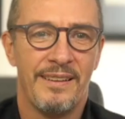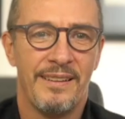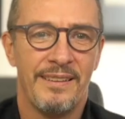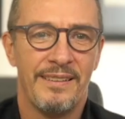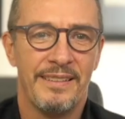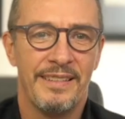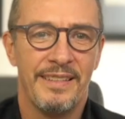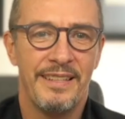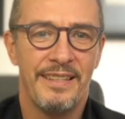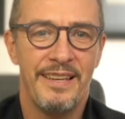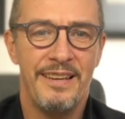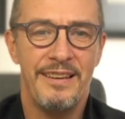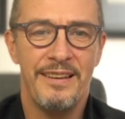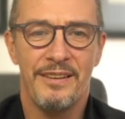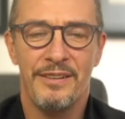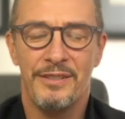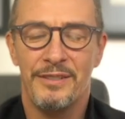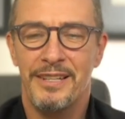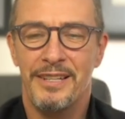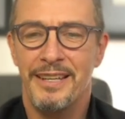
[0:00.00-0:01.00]
Yeah,
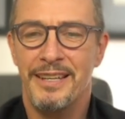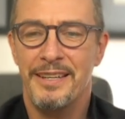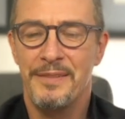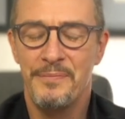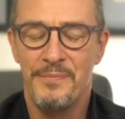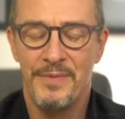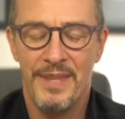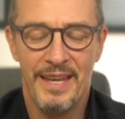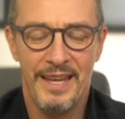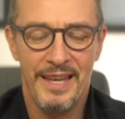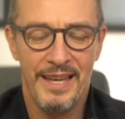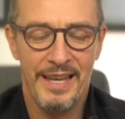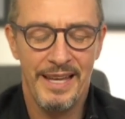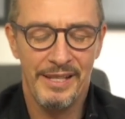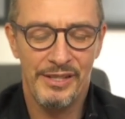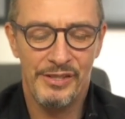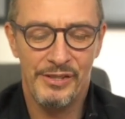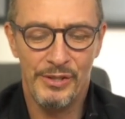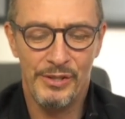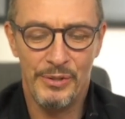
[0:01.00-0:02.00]
okay.
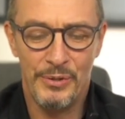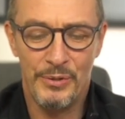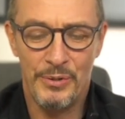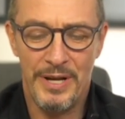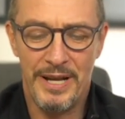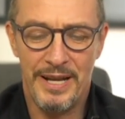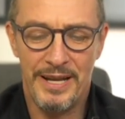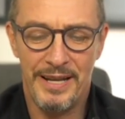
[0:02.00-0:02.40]
So